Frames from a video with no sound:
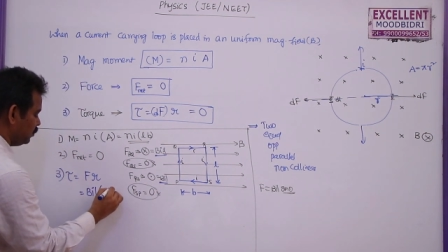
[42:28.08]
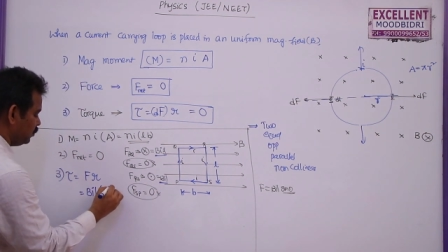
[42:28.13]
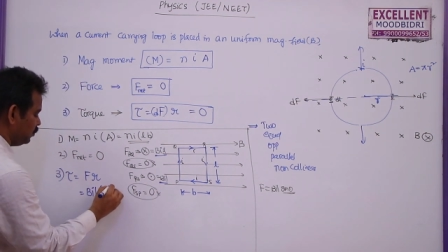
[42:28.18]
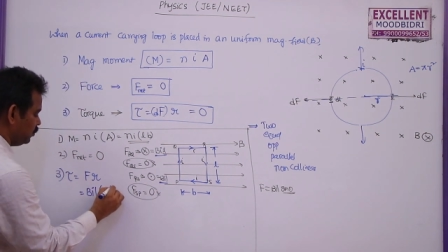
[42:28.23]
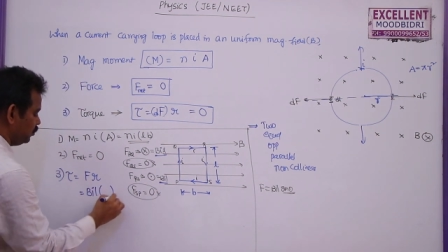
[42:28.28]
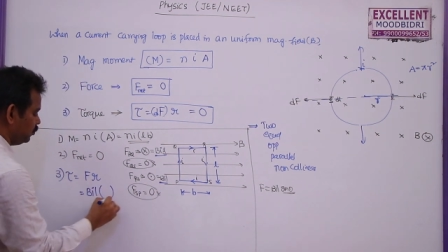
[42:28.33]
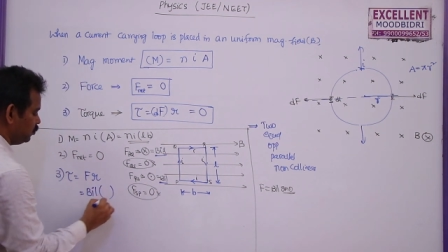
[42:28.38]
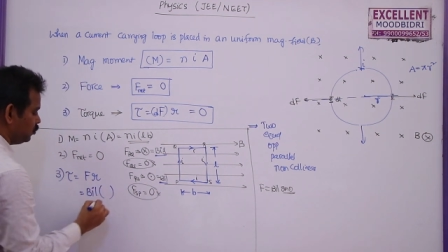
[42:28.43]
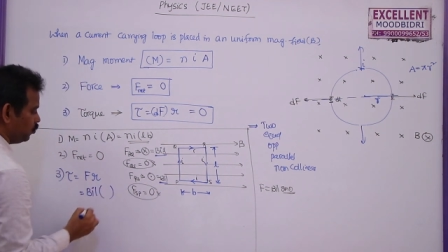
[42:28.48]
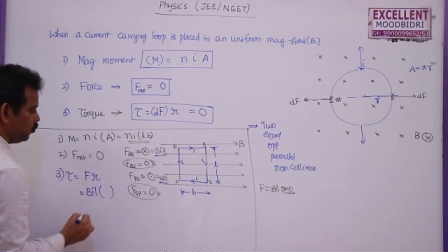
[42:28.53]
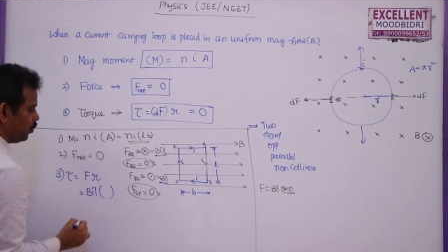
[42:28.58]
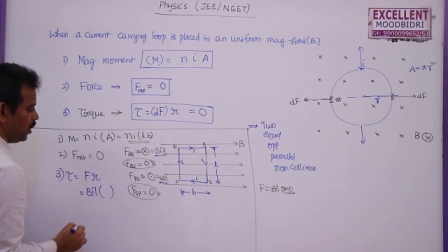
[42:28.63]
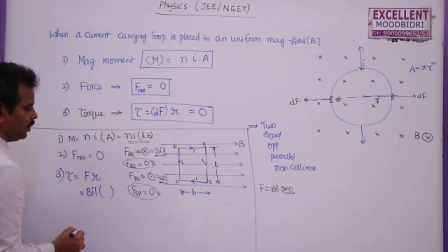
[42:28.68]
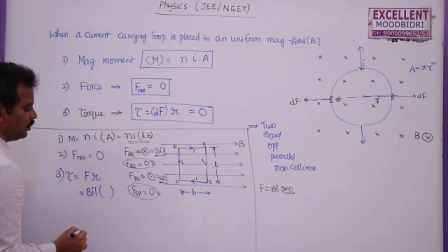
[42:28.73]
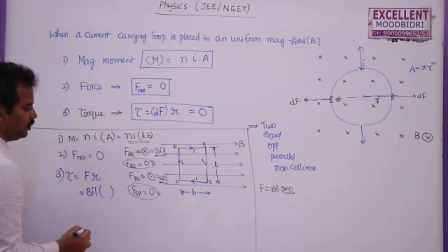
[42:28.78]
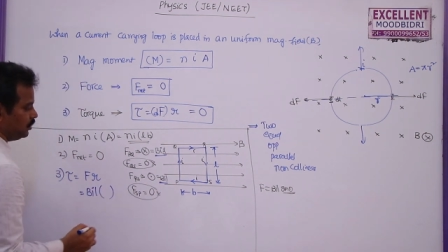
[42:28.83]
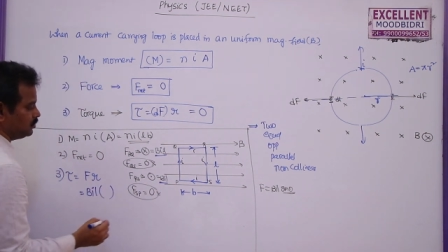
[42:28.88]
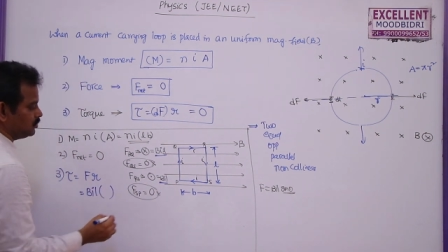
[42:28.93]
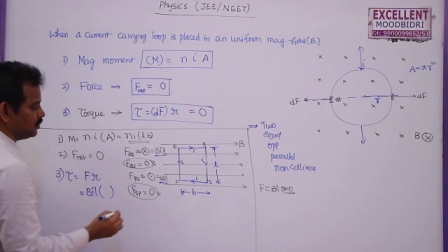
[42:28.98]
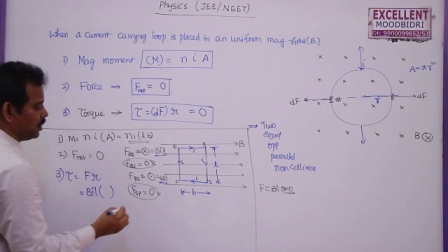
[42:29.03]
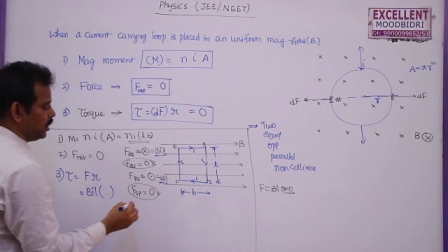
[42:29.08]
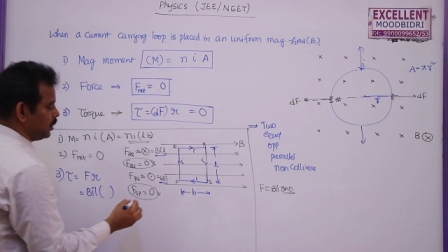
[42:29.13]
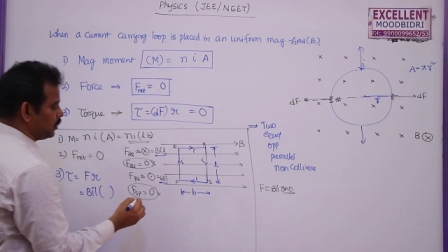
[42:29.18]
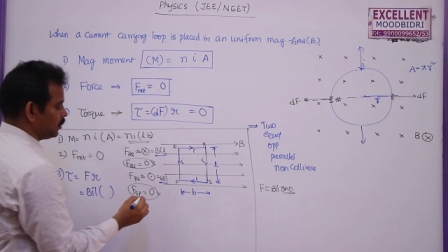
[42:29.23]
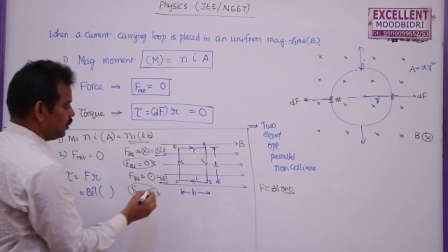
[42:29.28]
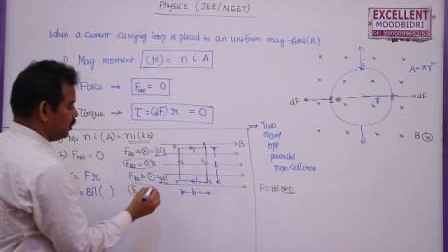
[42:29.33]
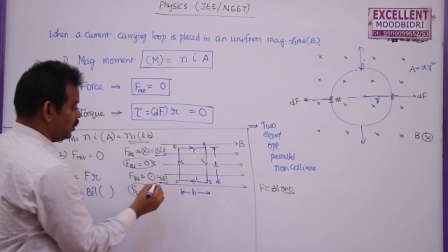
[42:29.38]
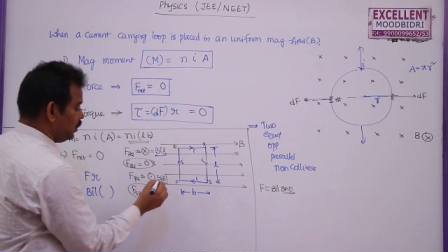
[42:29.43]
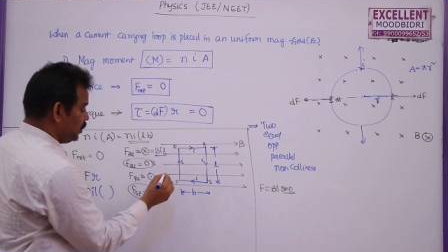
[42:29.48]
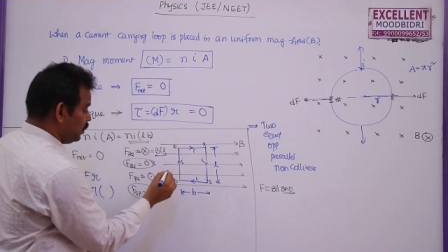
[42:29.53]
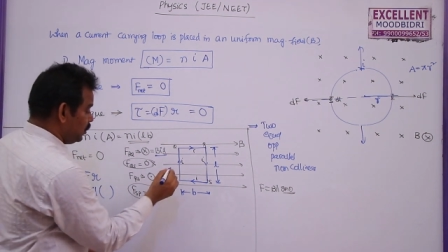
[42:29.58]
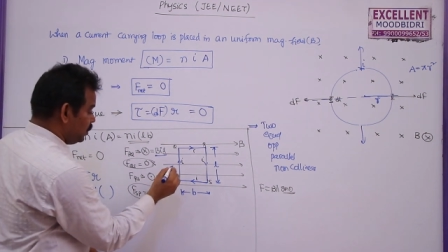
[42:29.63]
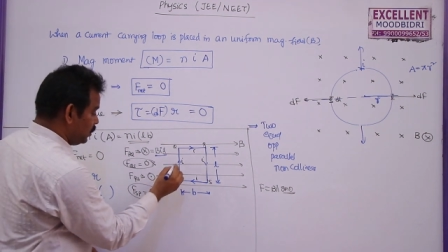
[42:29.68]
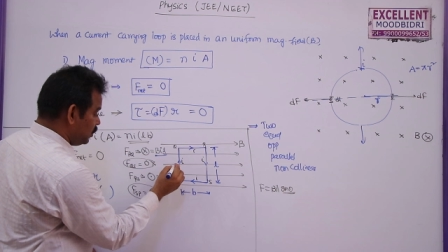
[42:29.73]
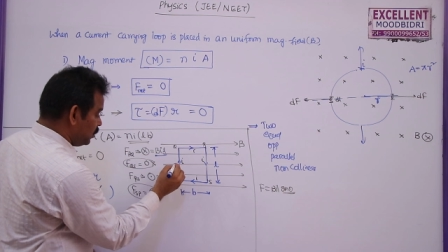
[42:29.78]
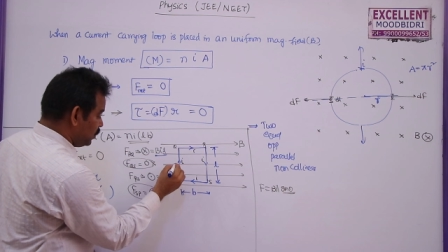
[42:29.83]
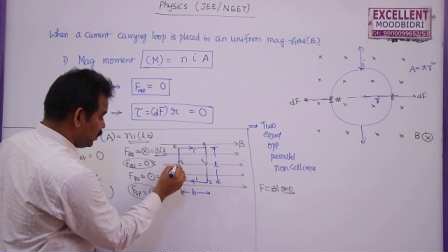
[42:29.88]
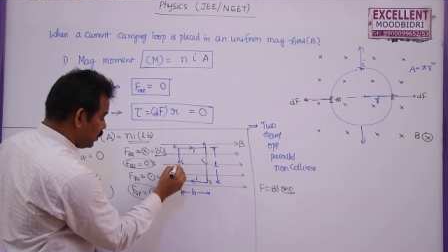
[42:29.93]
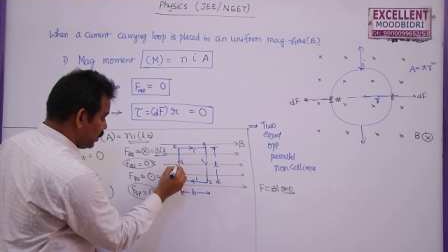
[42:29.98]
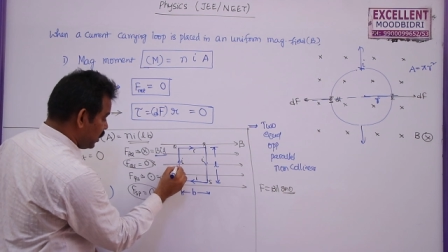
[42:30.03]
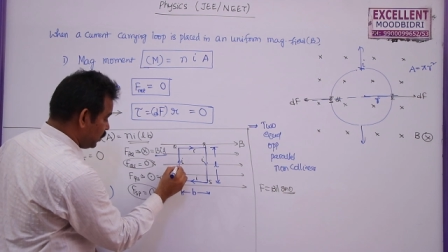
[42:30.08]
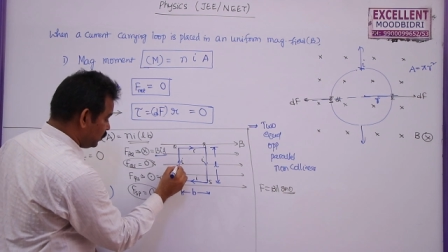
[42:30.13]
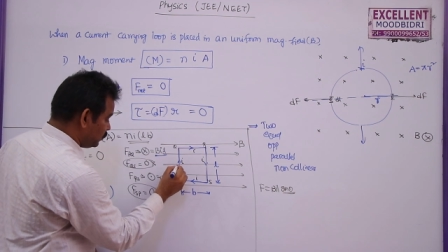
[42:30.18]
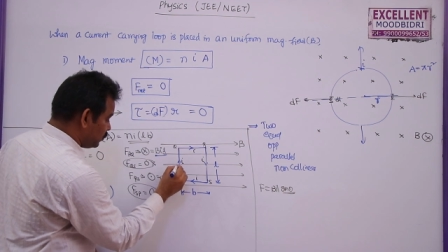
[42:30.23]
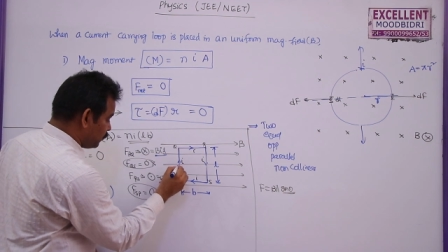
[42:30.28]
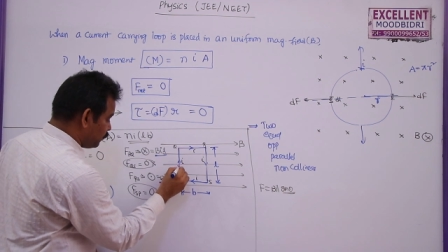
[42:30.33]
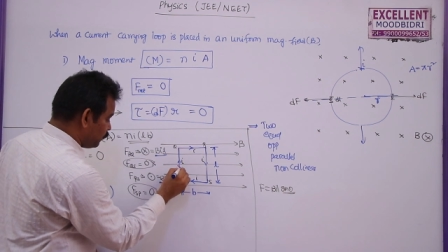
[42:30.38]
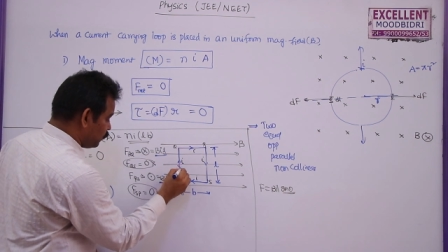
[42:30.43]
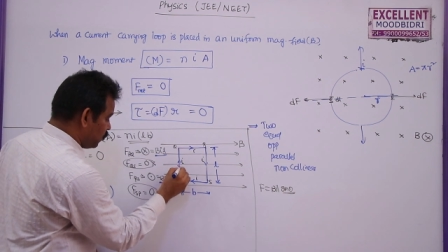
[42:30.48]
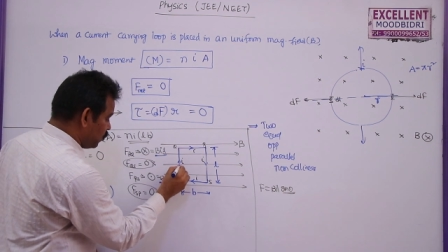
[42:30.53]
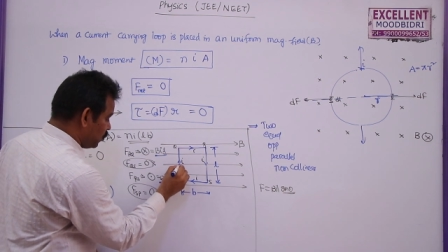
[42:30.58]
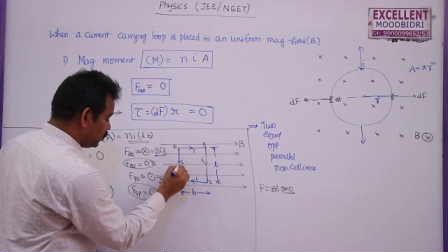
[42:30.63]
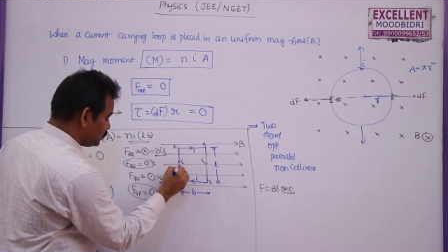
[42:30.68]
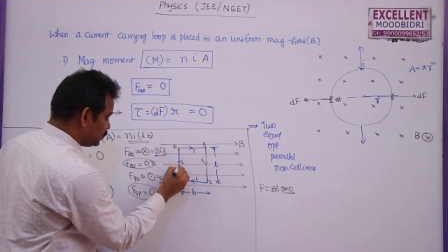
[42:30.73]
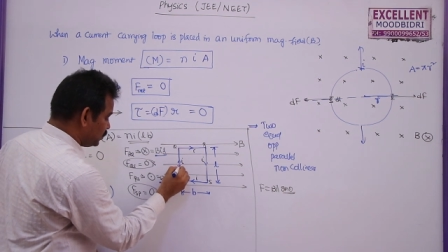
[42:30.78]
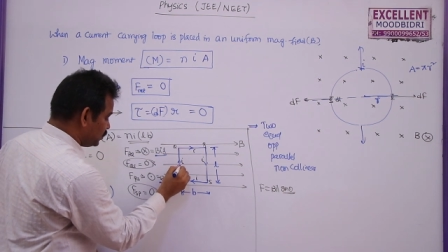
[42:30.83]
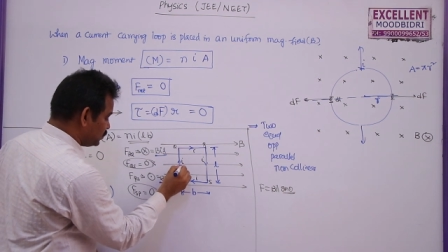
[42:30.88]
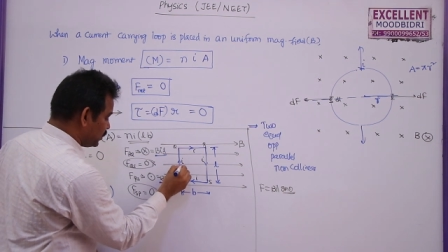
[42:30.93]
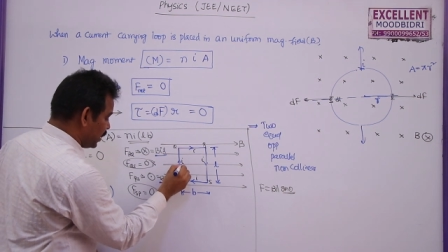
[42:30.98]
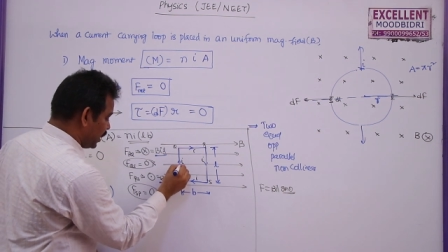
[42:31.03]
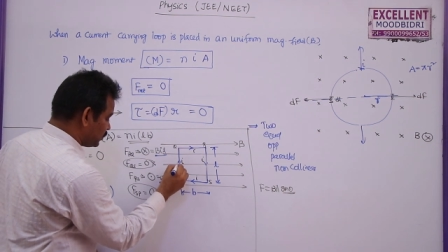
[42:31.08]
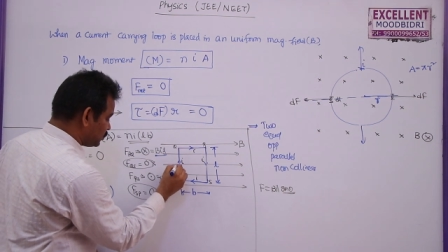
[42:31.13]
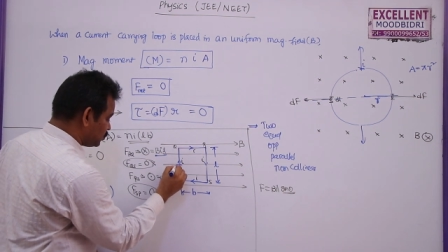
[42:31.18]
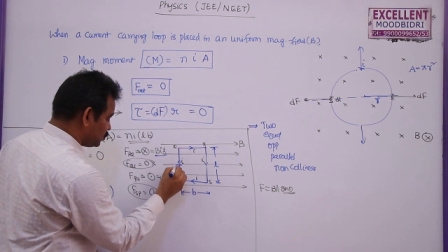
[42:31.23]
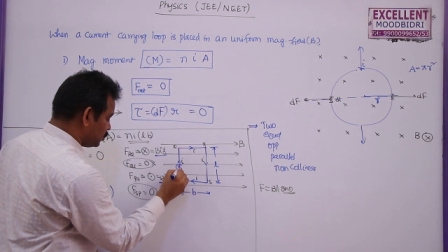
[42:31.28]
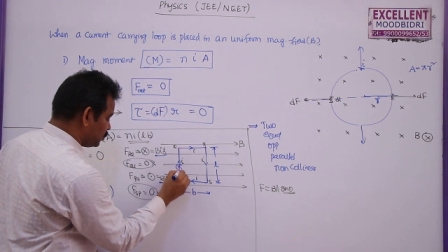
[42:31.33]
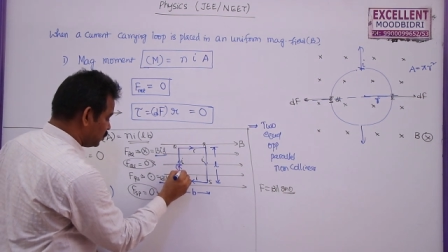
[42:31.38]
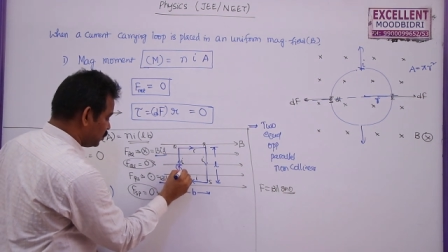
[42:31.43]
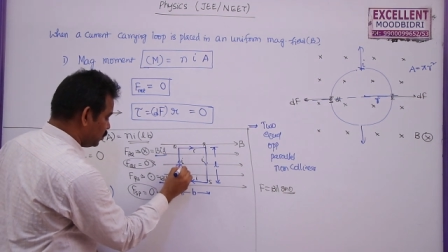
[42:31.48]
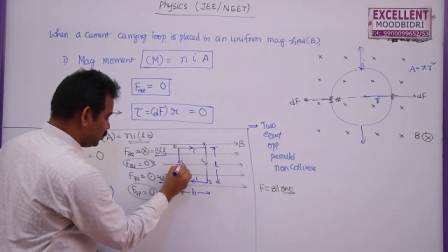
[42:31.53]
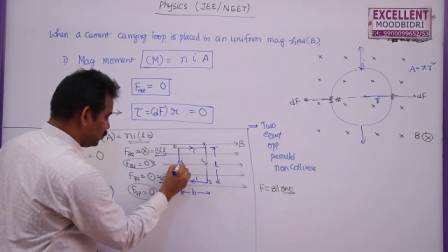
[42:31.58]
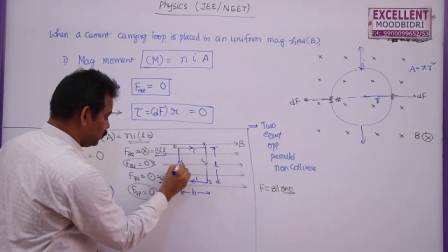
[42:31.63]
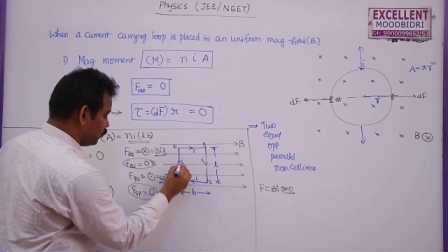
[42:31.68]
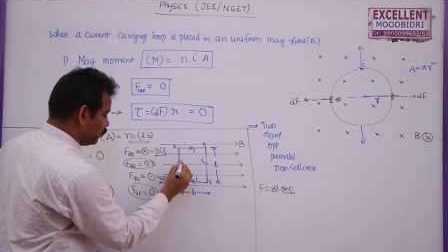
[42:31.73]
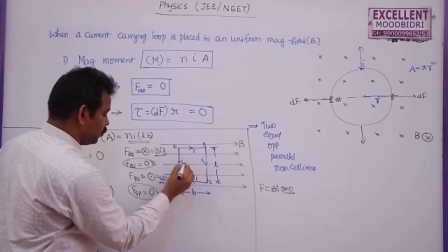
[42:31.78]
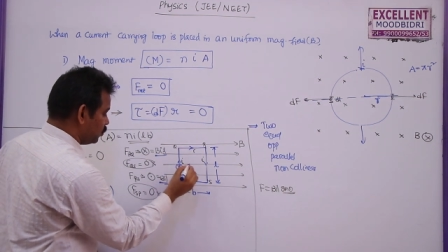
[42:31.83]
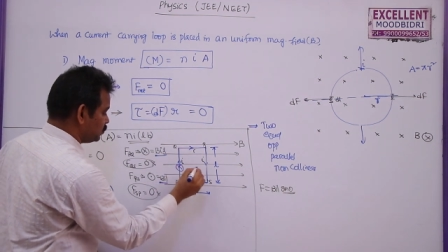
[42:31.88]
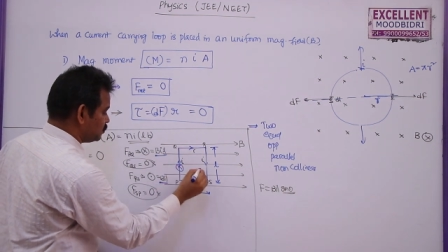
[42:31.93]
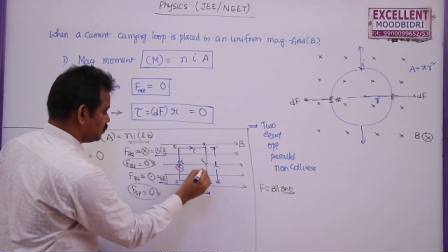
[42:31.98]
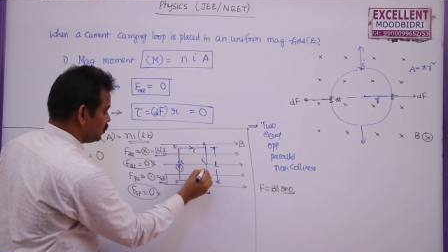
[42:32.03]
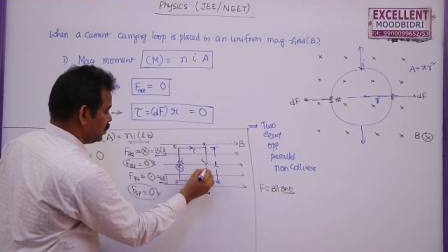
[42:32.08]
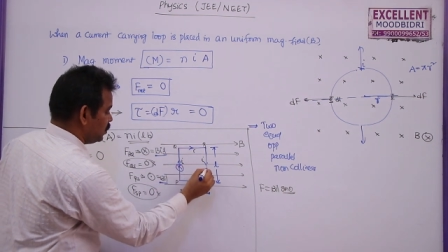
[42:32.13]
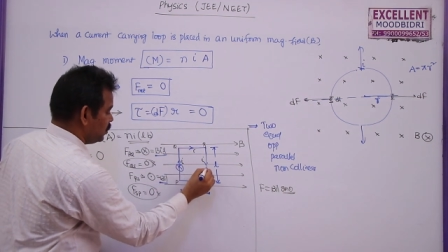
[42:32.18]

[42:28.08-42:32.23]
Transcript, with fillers: into what is R. Here the force is acting inwards,